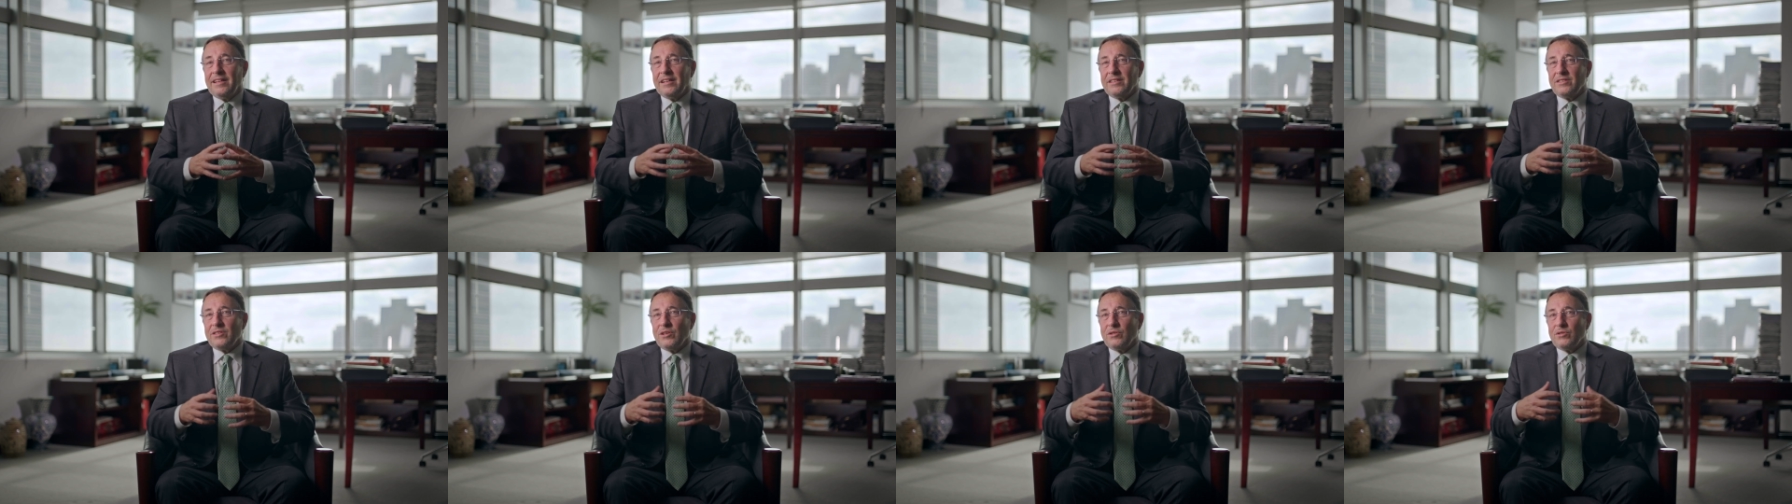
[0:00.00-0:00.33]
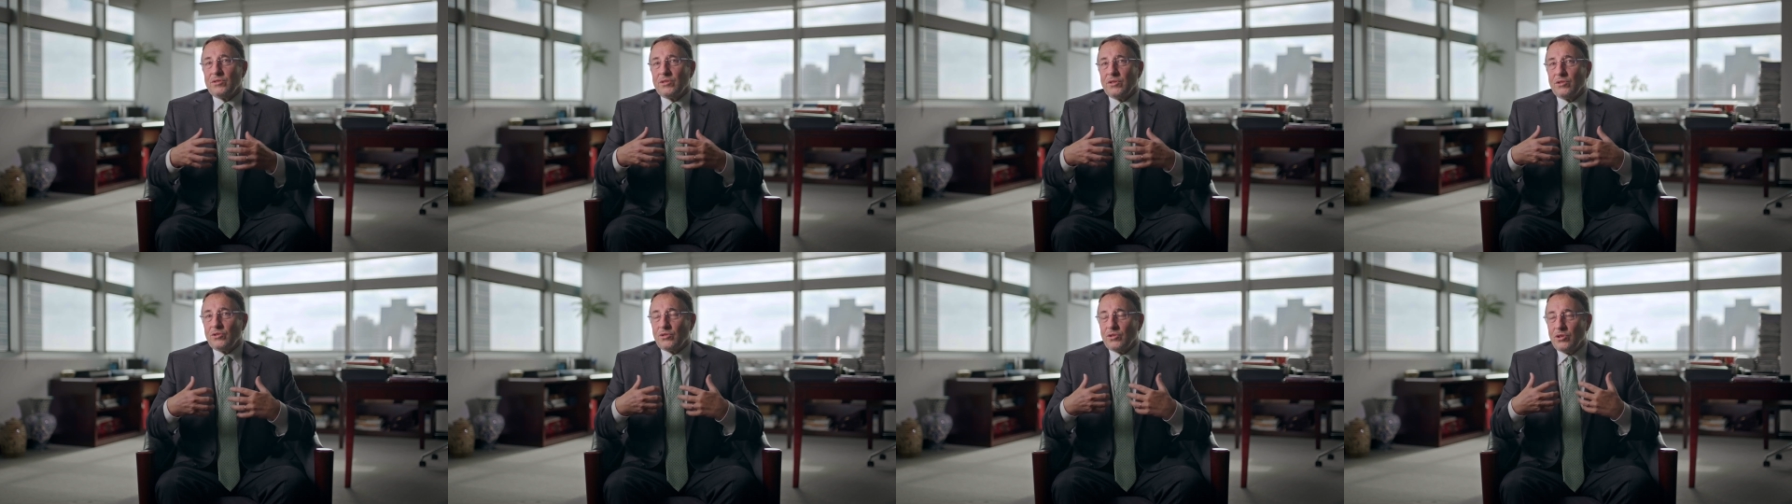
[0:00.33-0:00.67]
that's how
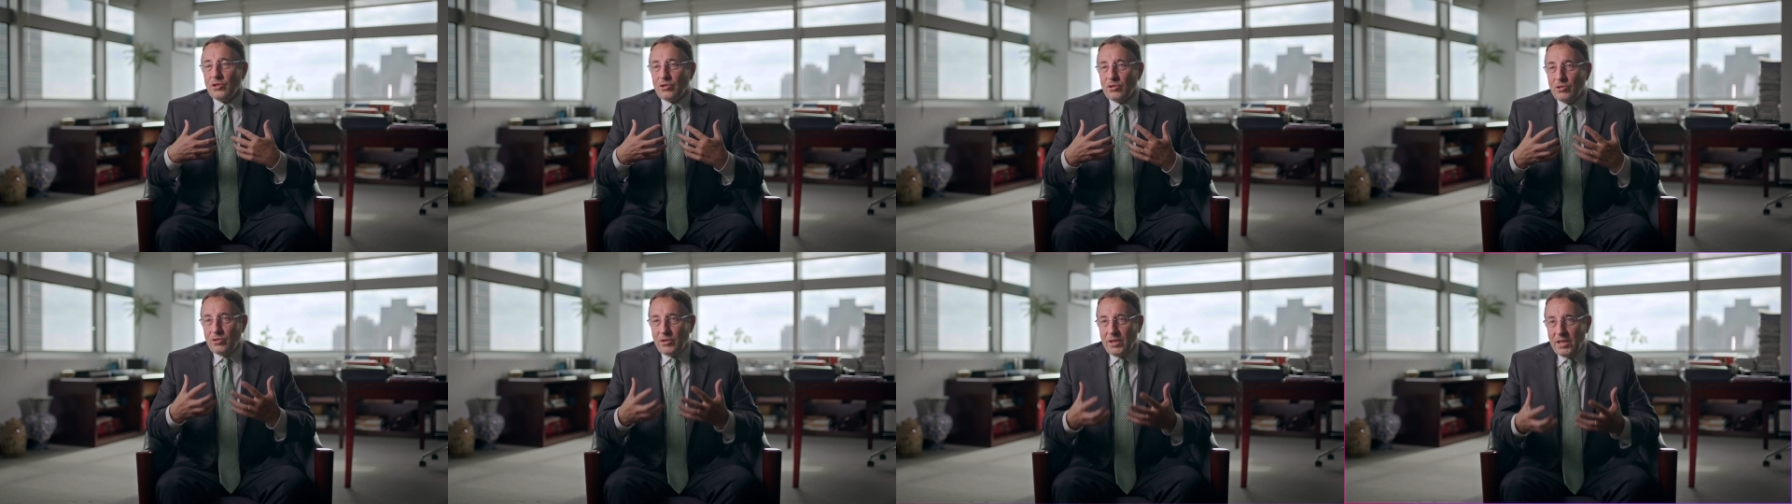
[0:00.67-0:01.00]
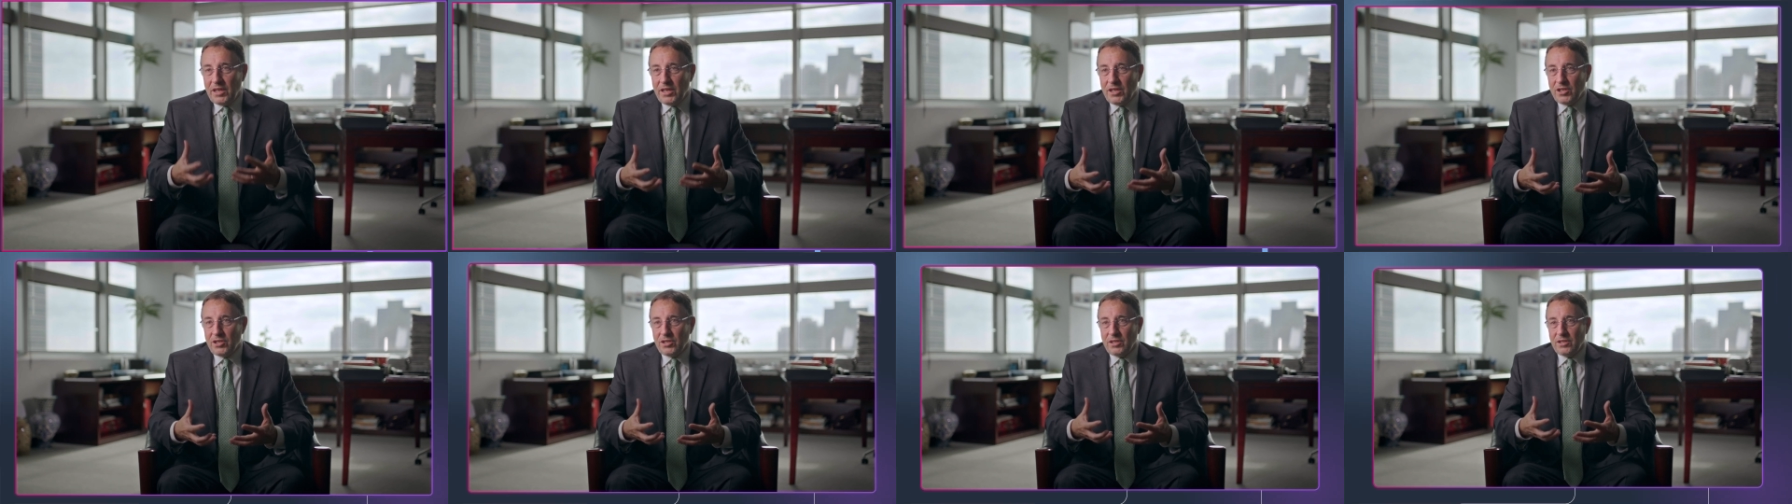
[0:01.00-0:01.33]
social
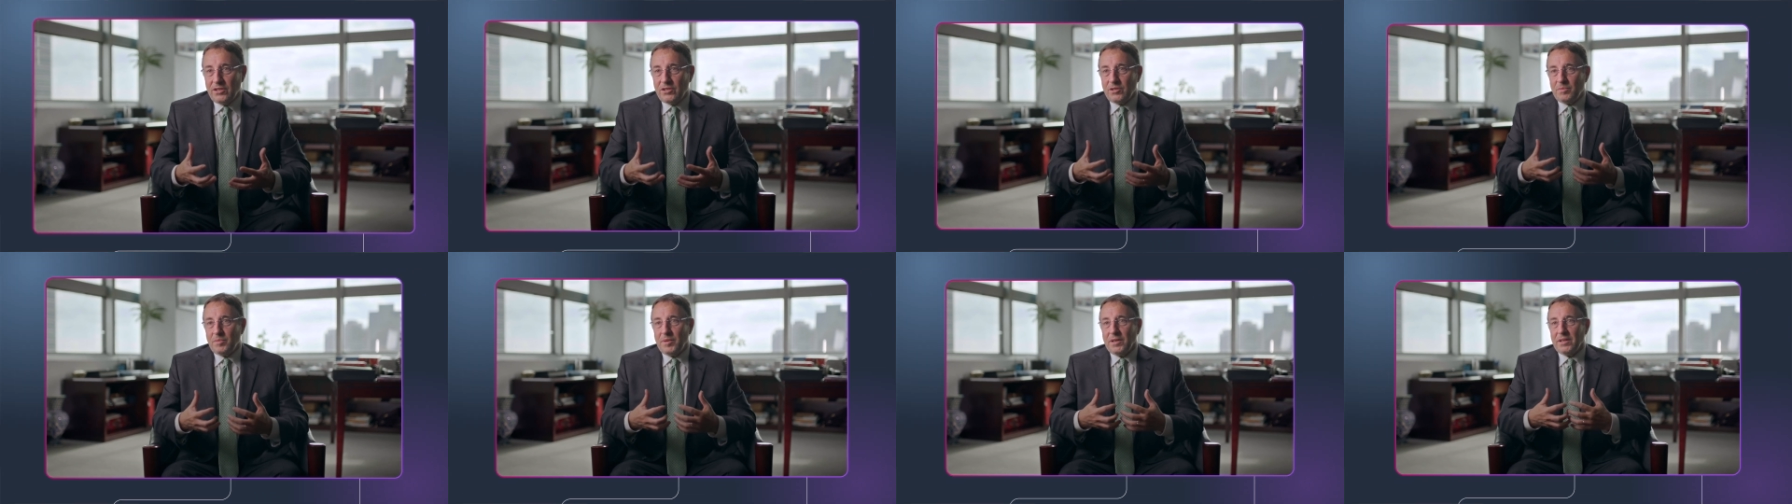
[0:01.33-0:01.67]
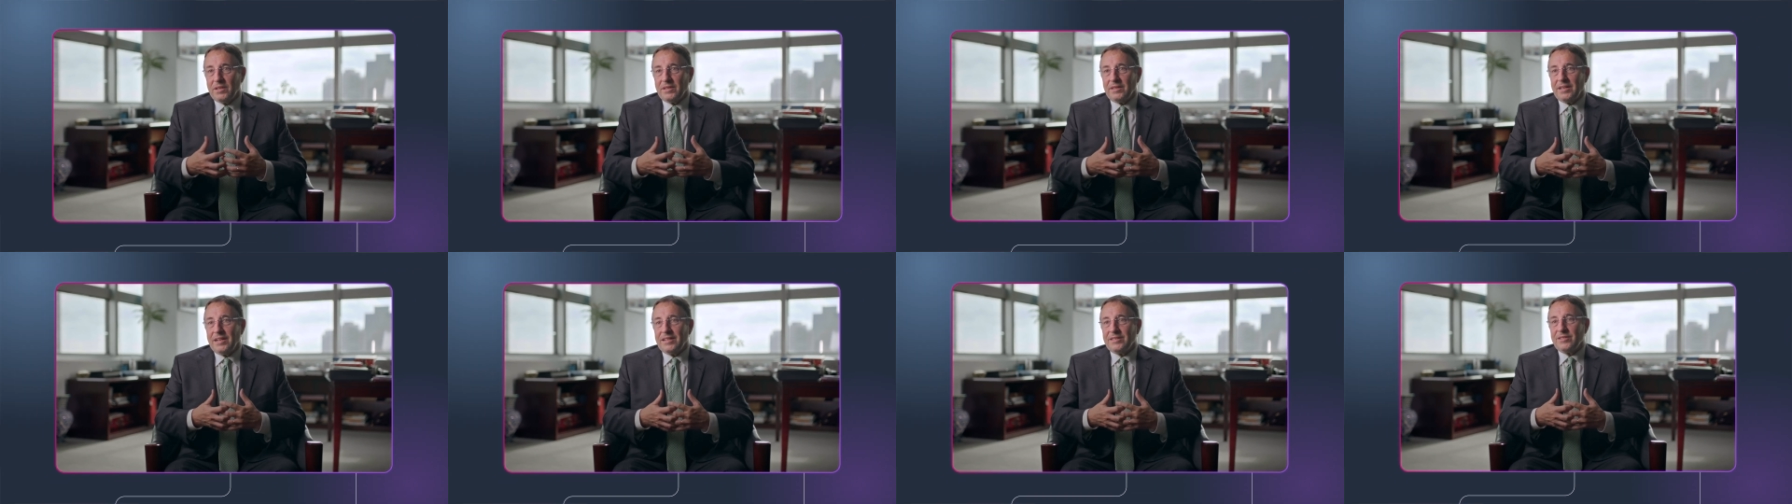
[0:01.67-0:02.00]
cohesion is
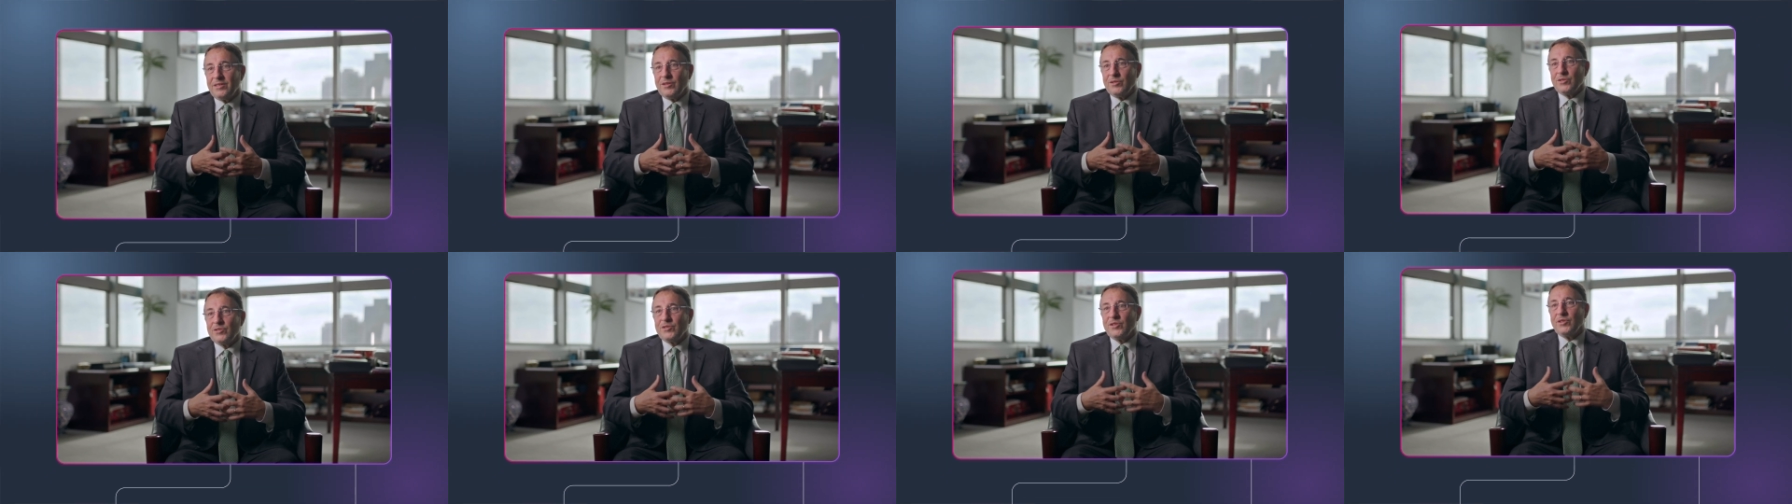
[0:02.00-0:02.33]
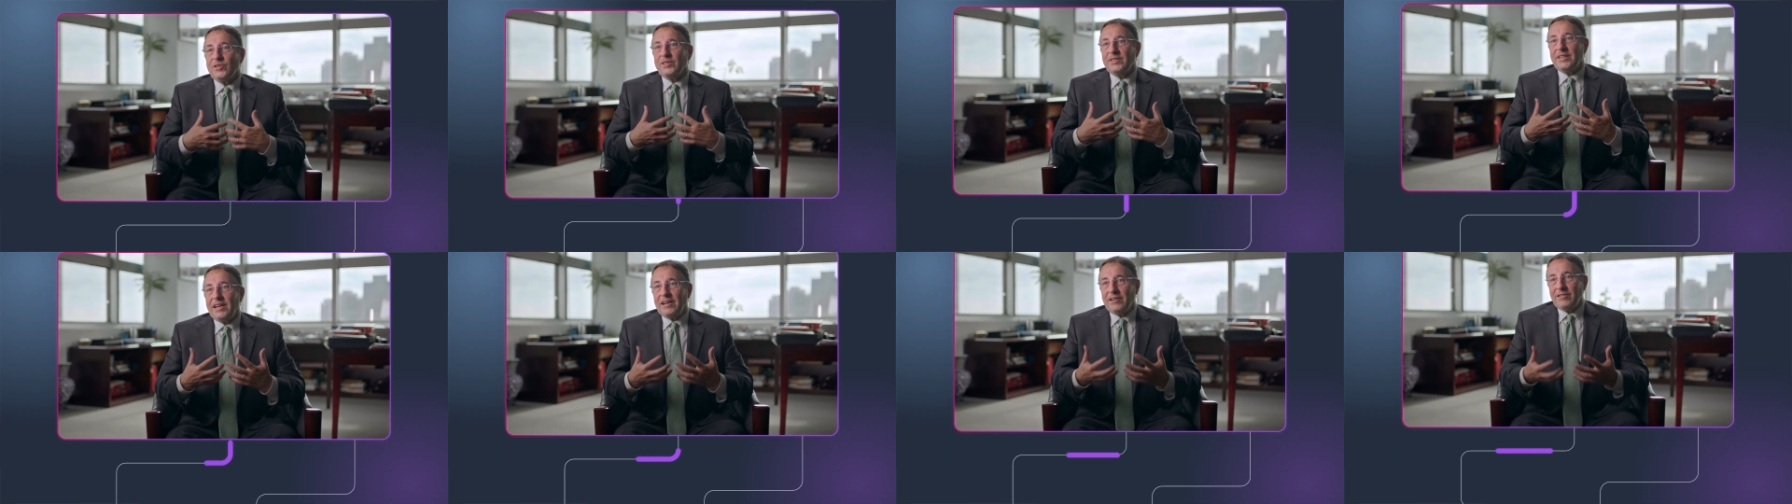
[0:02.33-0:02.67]
built that's how
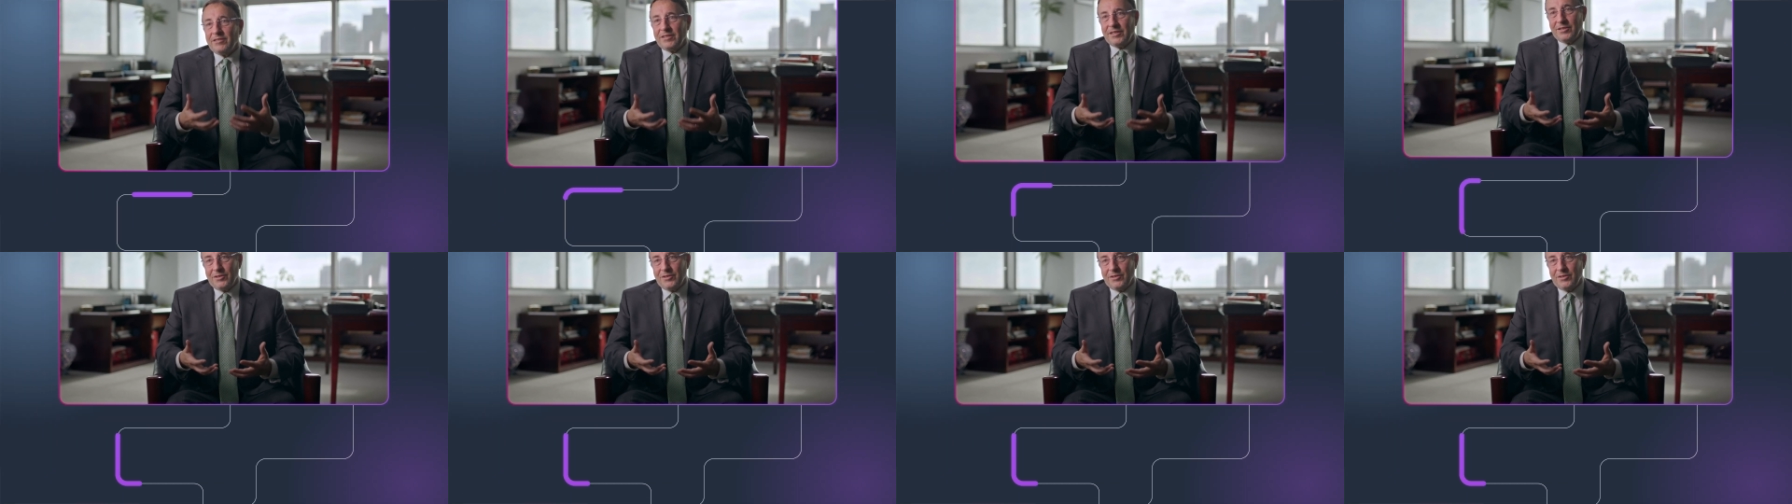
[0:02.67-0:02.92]
solidarity